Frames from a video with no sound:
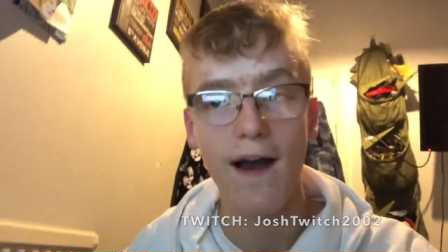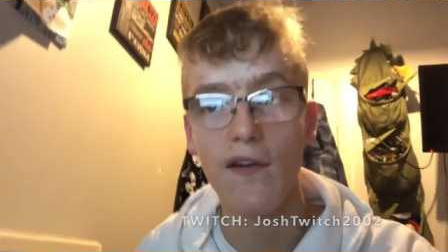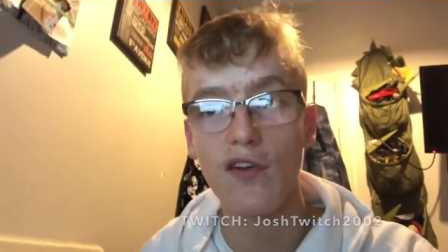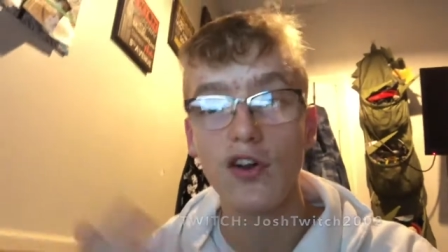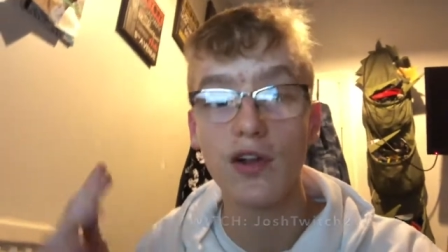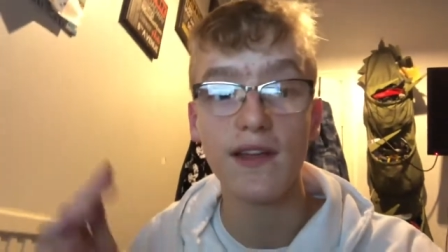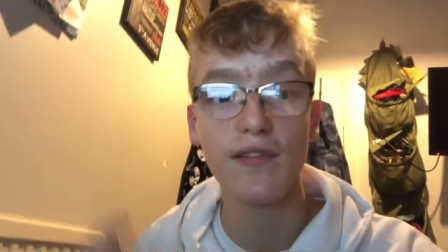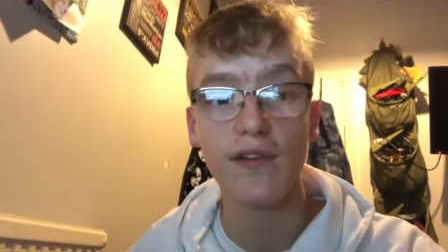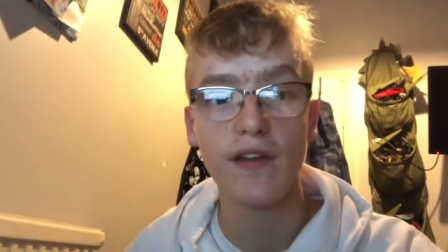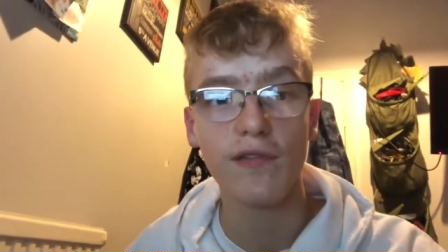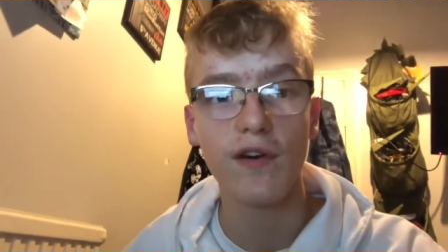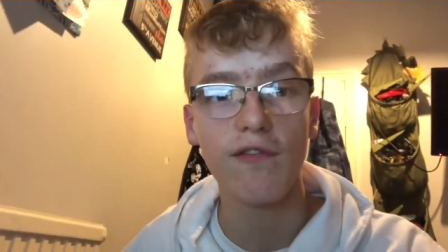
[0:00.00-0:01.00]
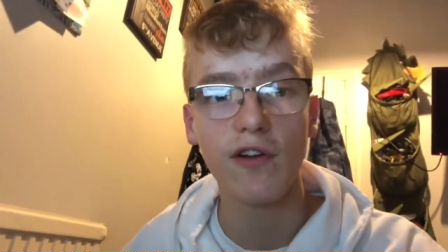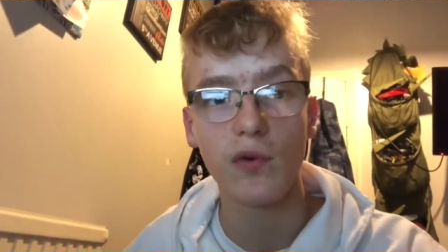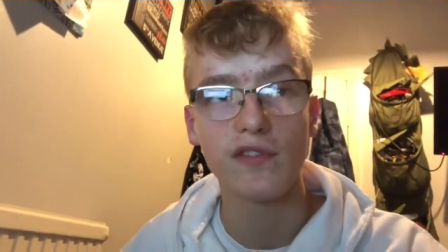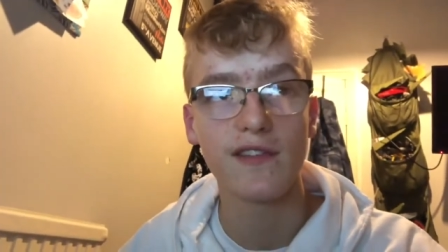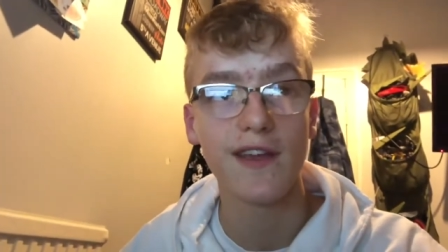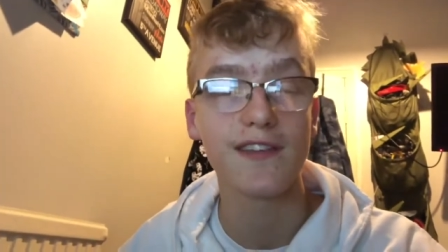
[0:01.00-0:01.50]
I've already got like three, four
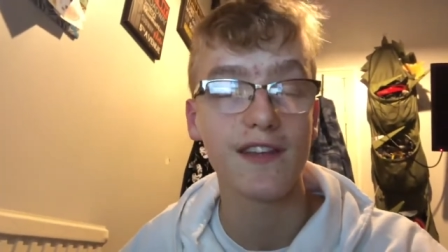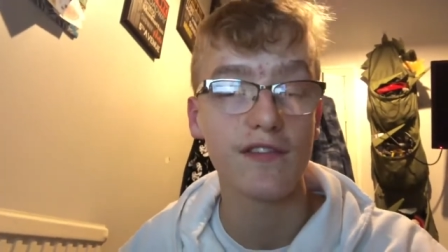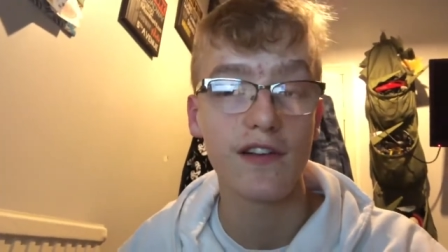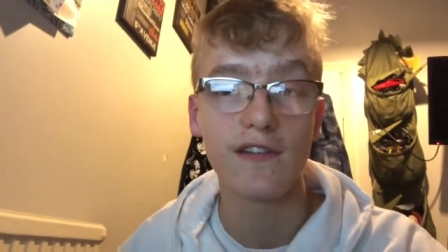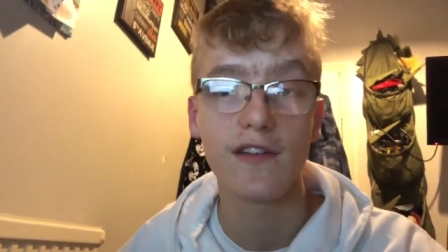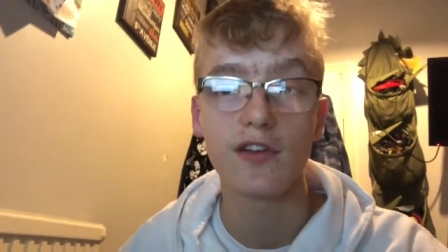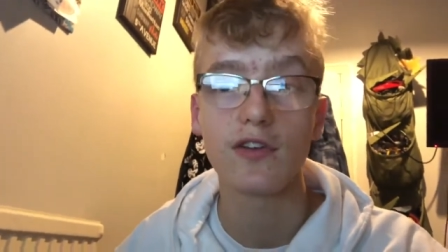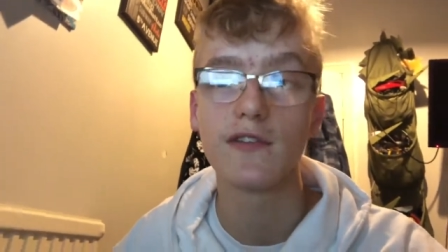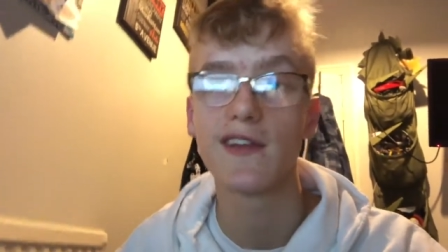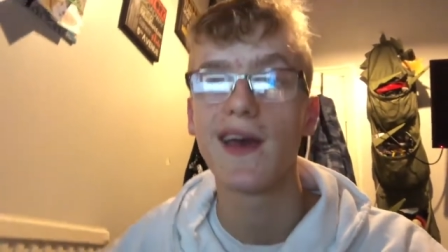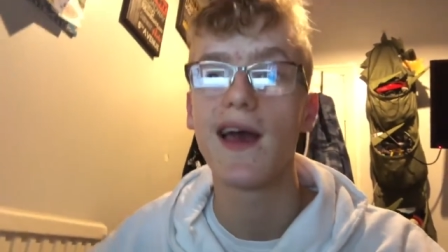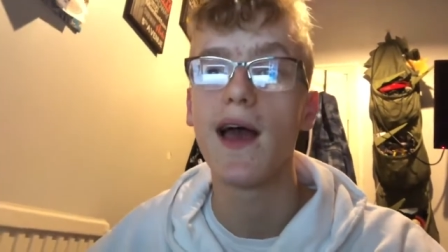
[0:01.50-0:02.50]
followers on there, so that's very, very good.